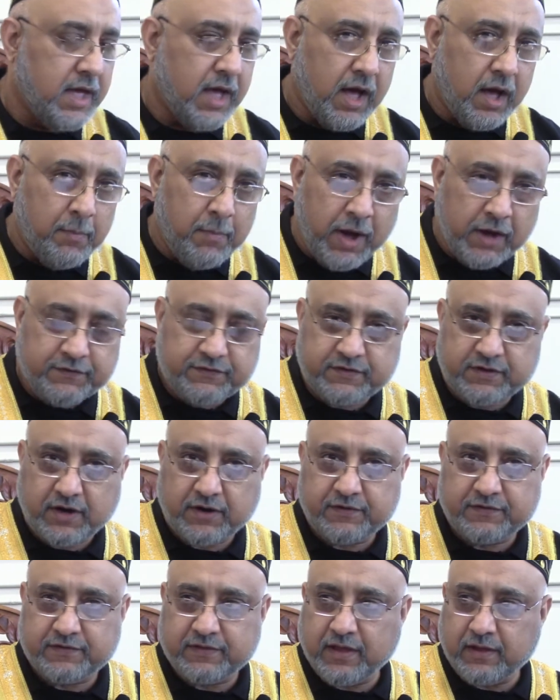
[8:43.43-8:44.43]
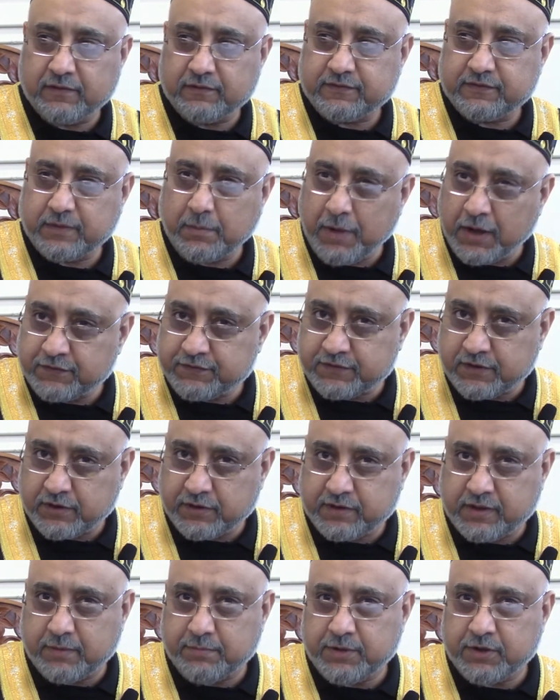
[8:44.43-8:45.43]
amongst ourselves, amongst our
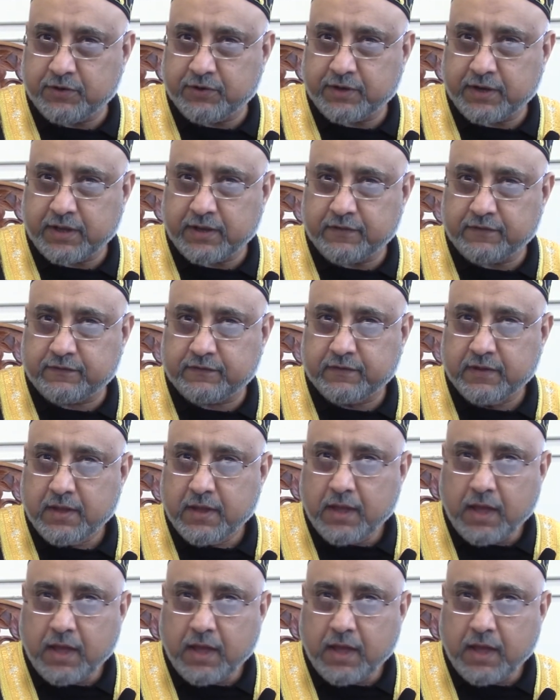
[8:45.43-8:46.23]
communities,